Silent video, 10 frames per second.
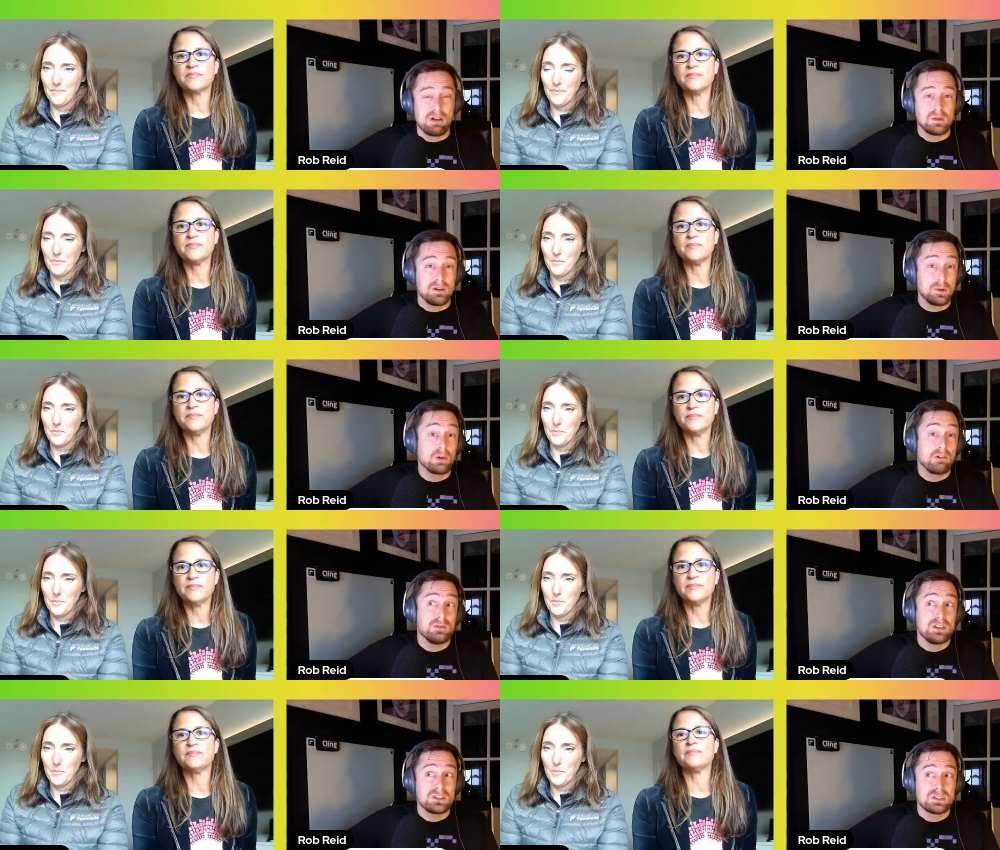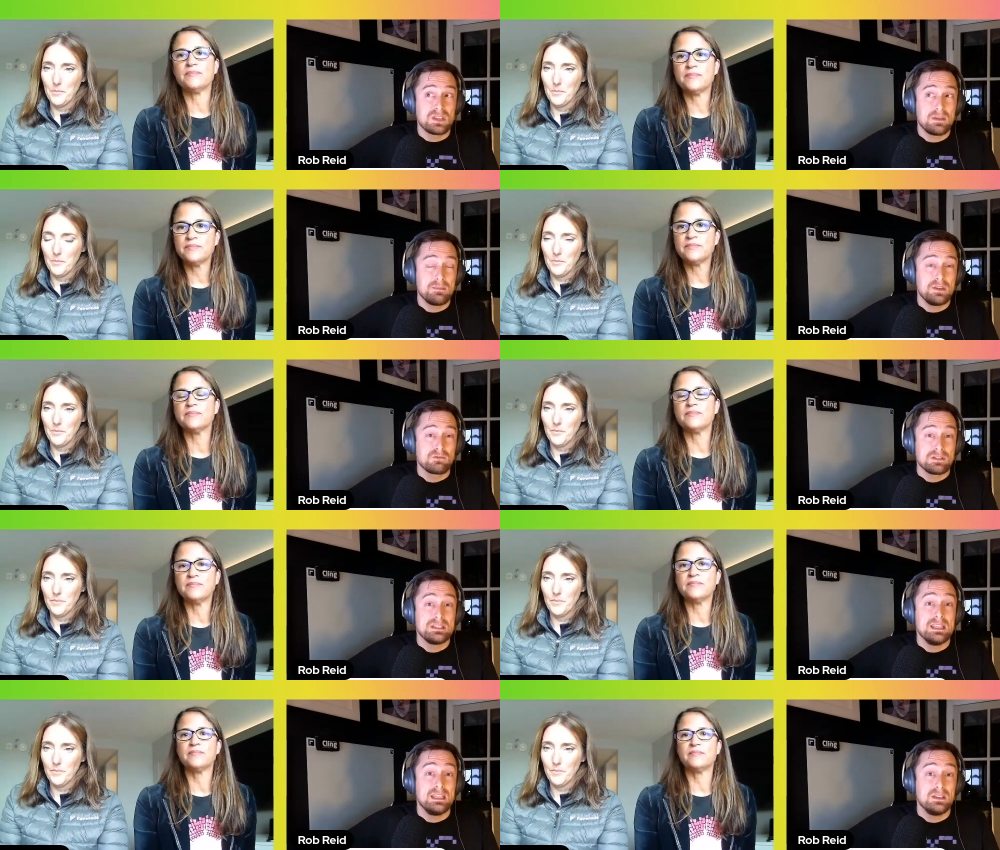Speaker 1: Cockroach is um, is written in
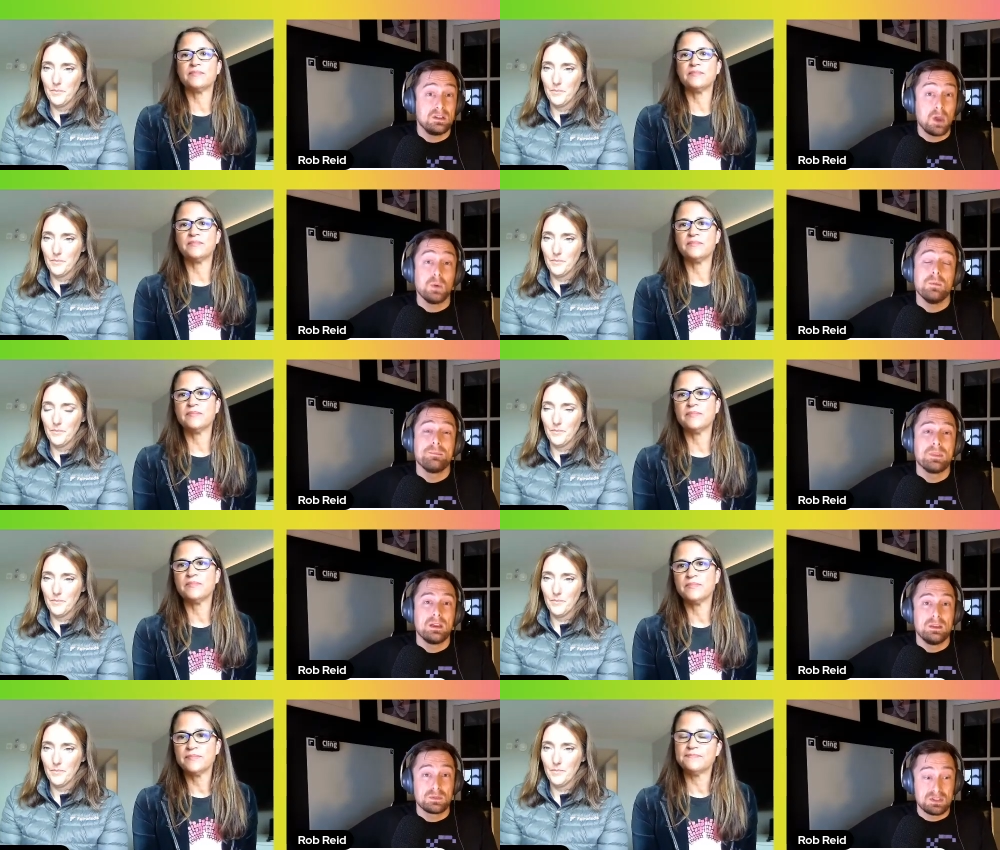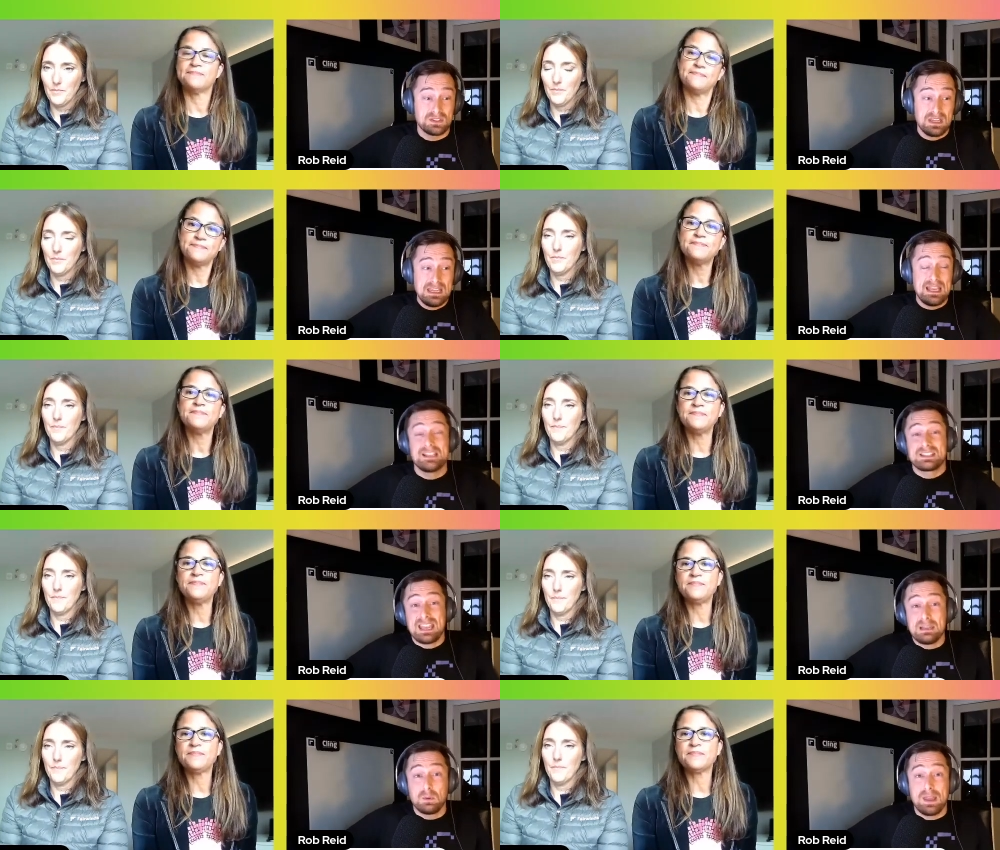Go. Uh, it was a, a scalable
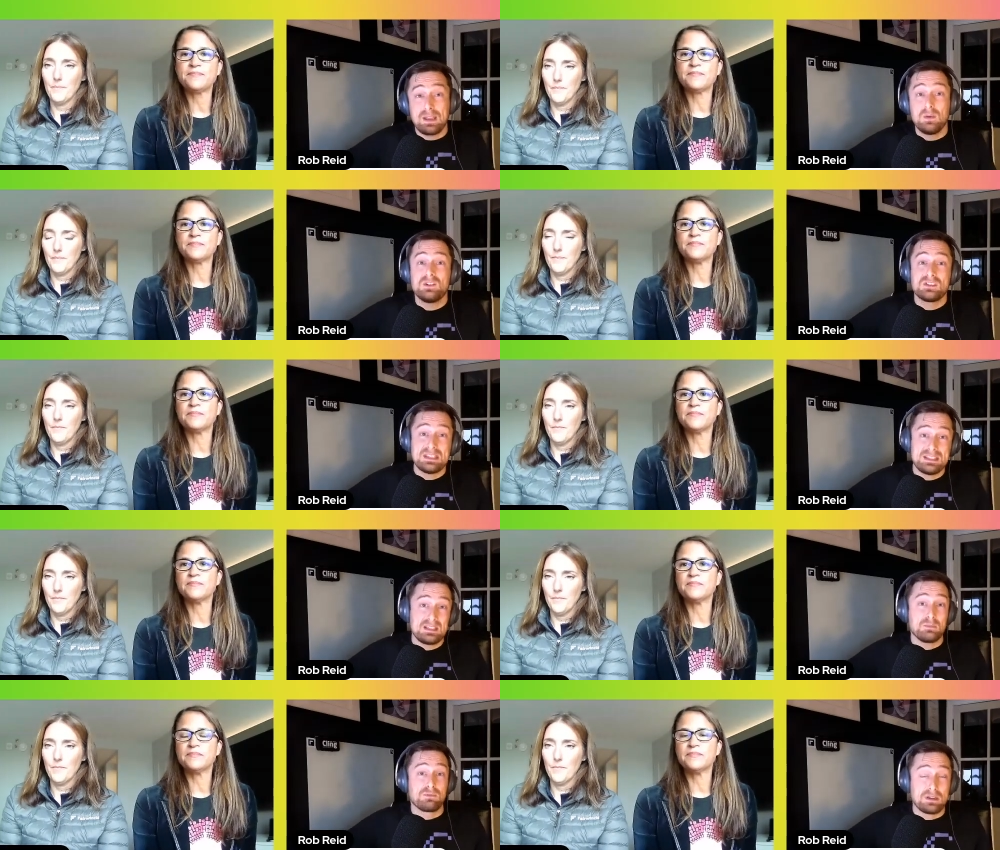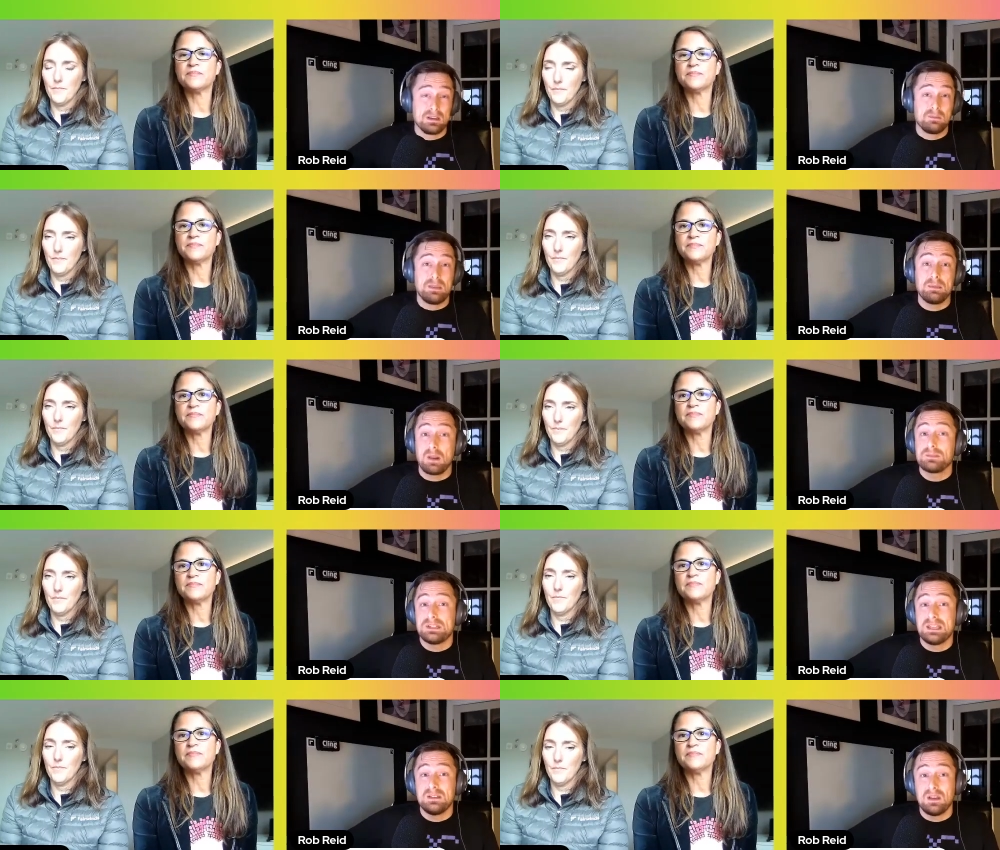language. It's easy to bring people up to date, uh,
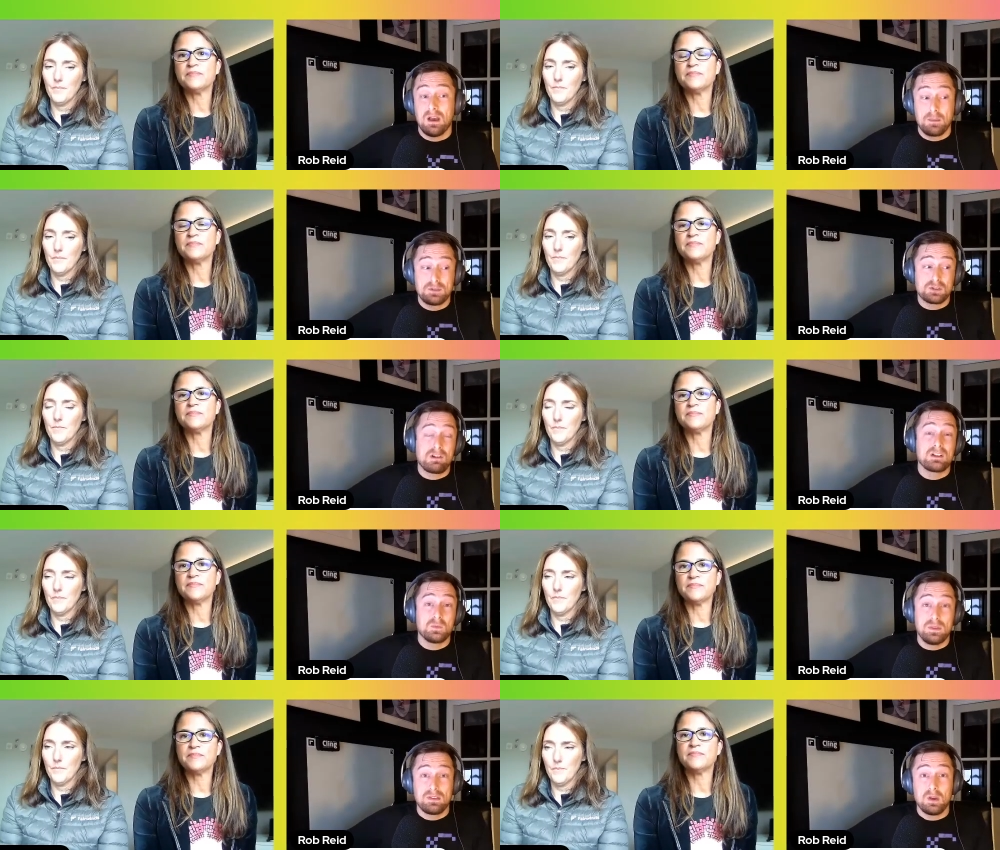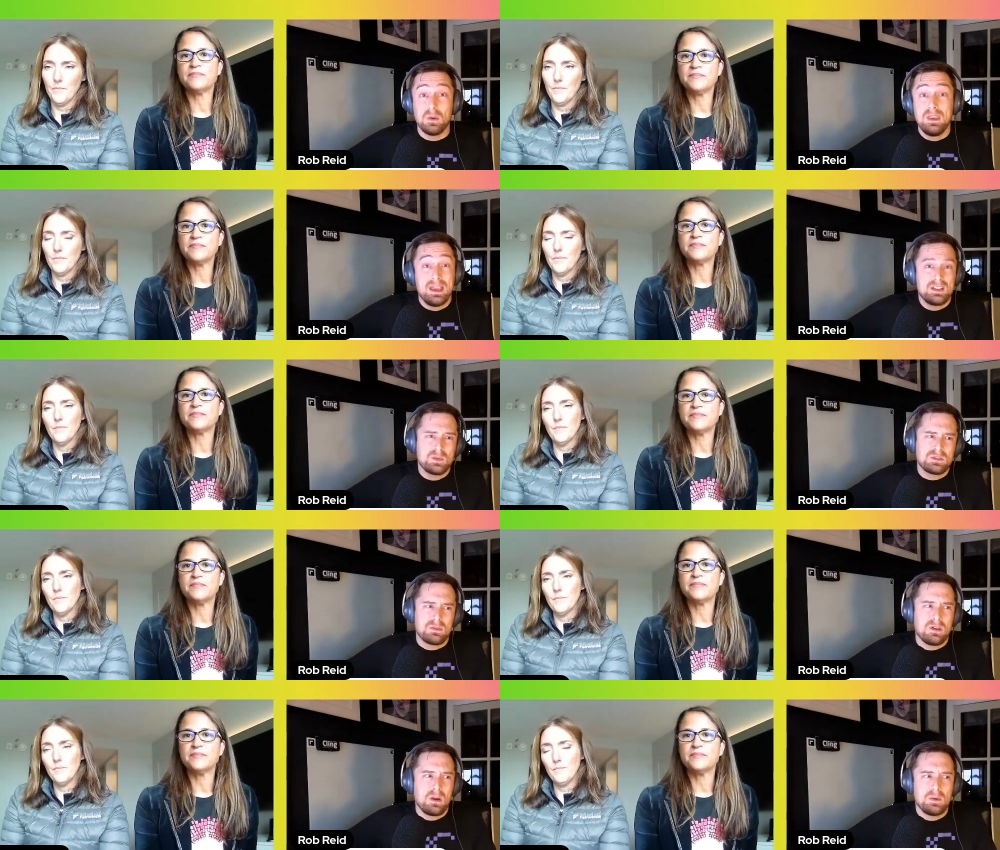up to scratch with Go. And it's also, I would
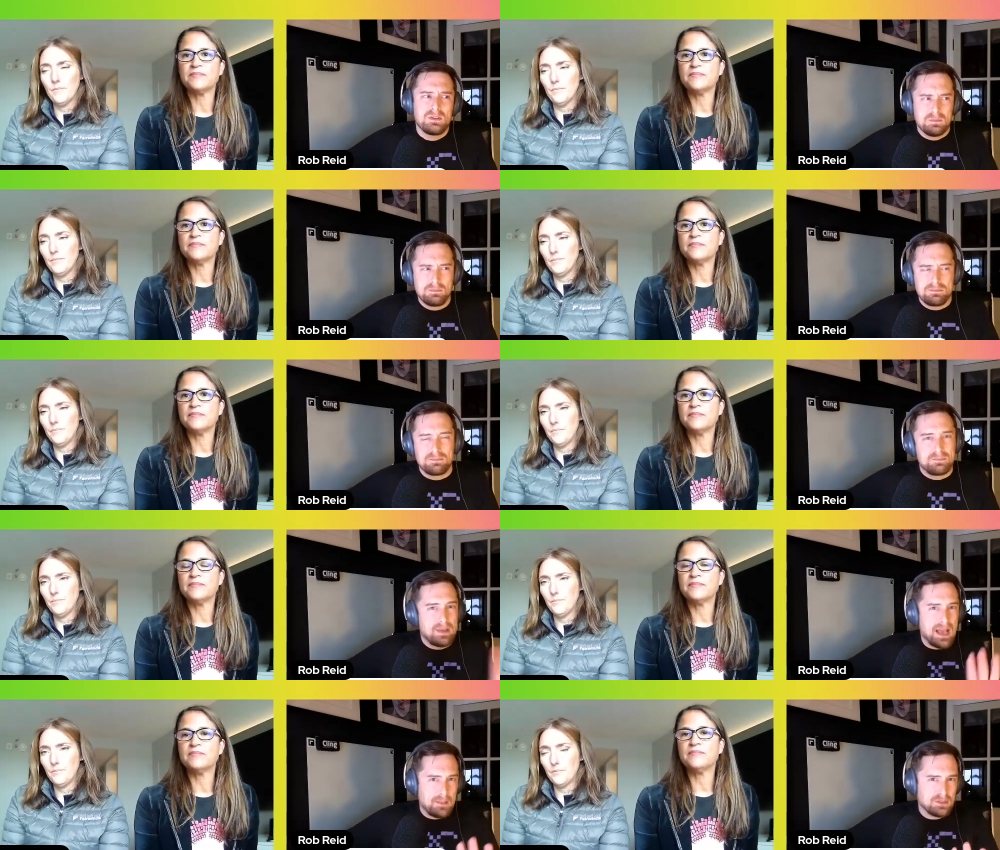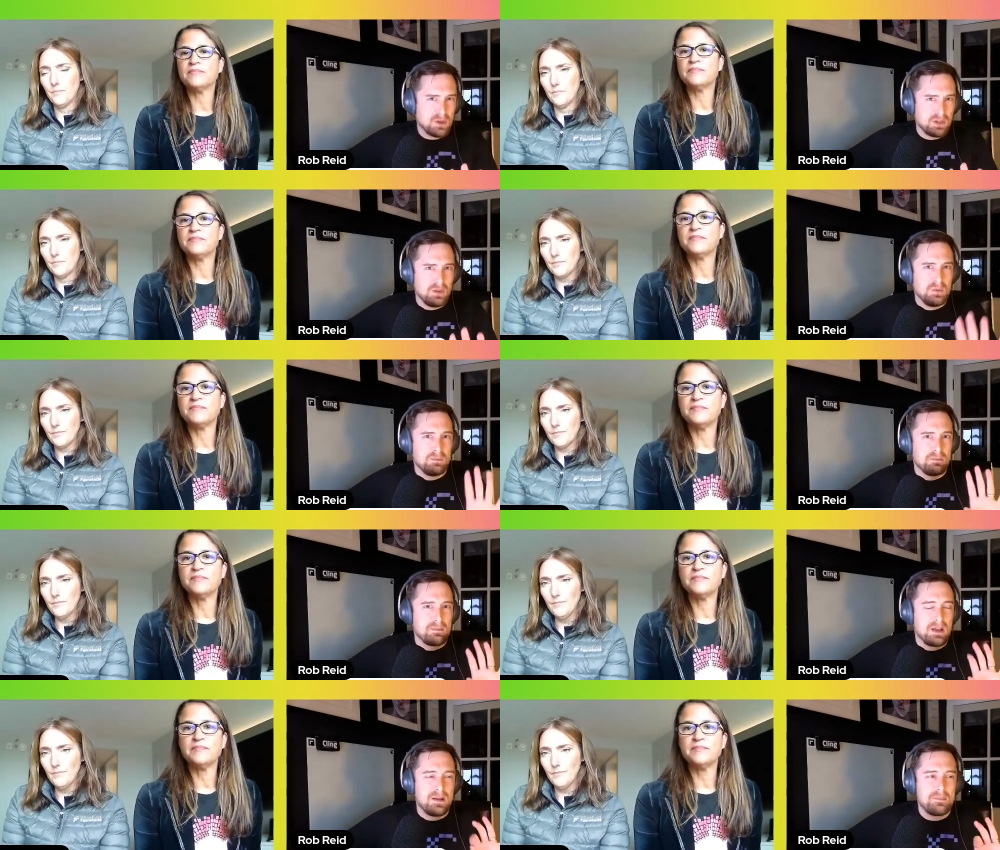perhaps argue,
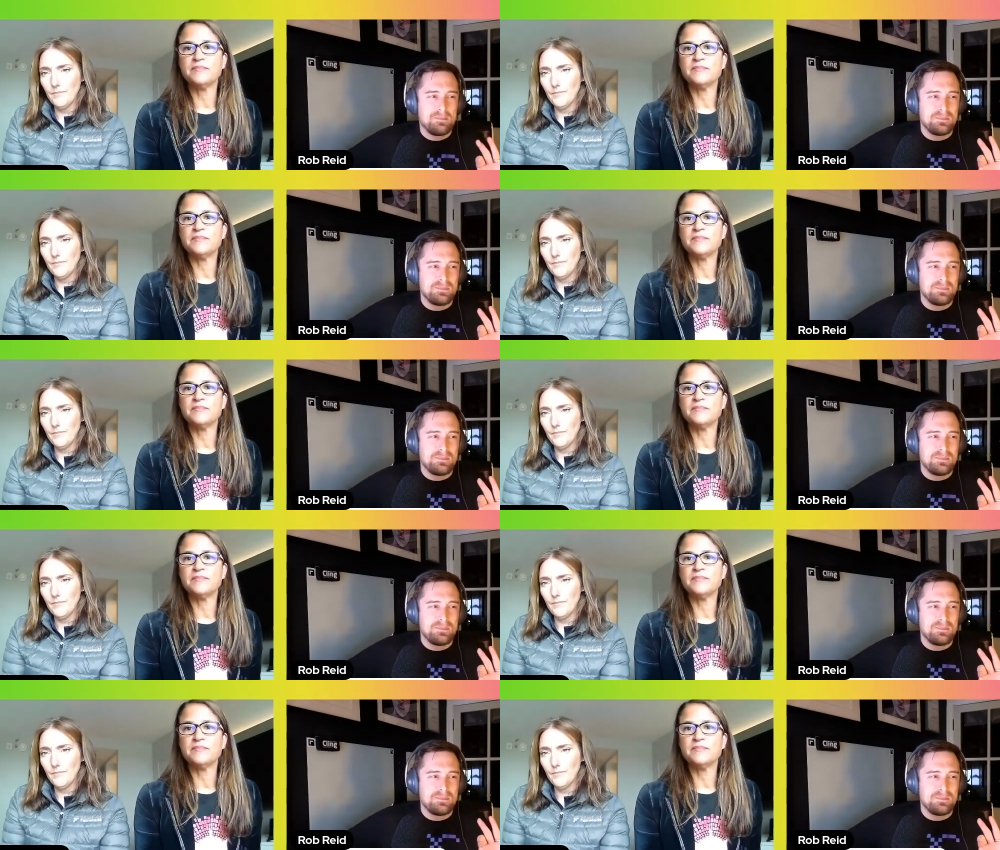um,